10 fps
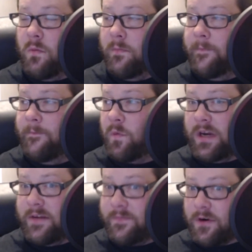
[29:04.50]

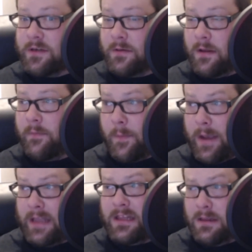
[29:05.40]
make
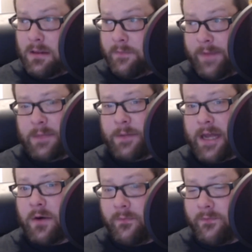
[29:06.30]
the
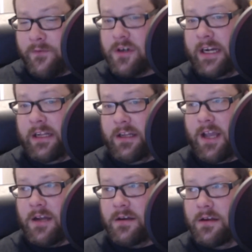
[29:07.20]
planet fertile
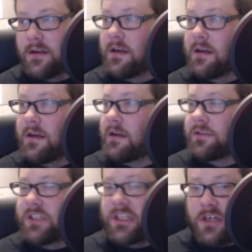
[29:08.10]
again.
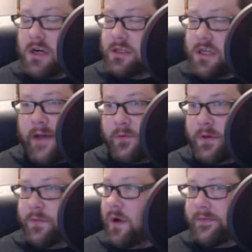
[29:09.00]
She starts off with
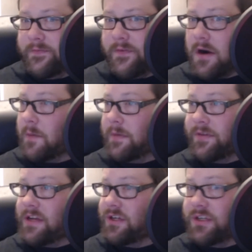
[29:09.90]
one farm, and
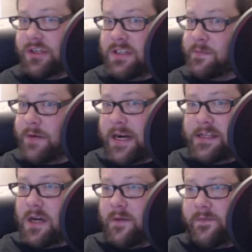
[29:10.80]
then she just spreads
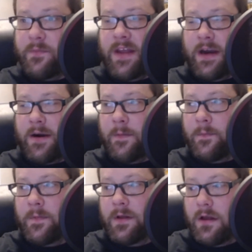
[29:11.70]
out from there.
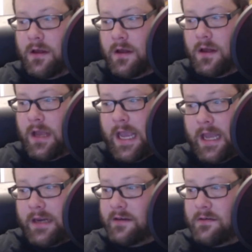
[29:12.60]

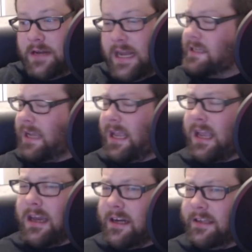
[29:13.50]
And it's
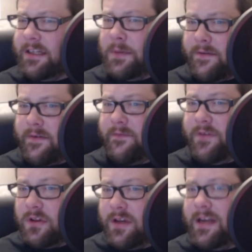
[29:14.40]
got a little bit of a
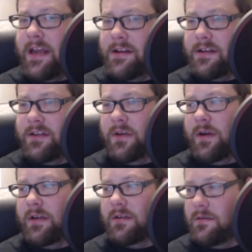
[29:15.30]
feel-good ending to
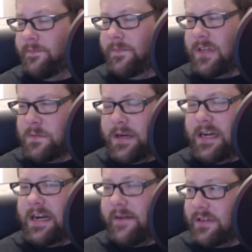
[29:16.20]
it. Despite
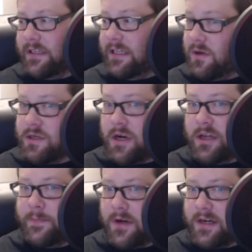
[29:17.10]
everything that goes on in the
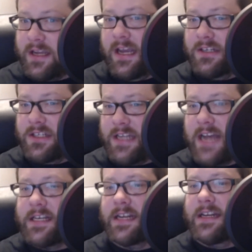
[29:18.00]
book, it just has
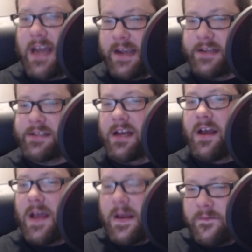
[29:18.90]
that nice
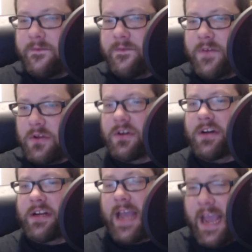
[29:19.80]

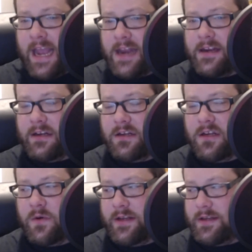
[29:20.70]
feel-good ending to it.